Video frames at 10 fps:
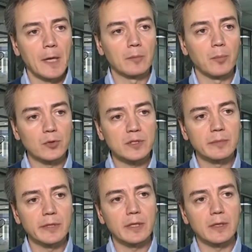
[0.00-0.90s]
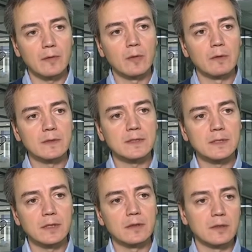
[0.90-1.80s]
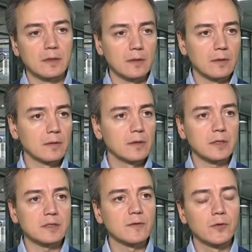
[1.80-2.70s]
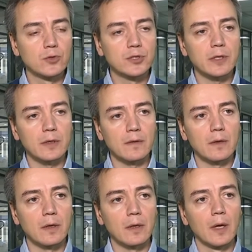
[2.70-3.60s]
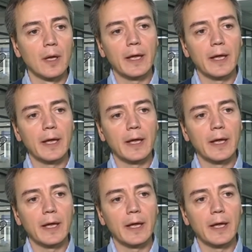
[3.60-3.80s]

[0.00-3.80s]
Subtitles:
And possibly we will see in the nearest future the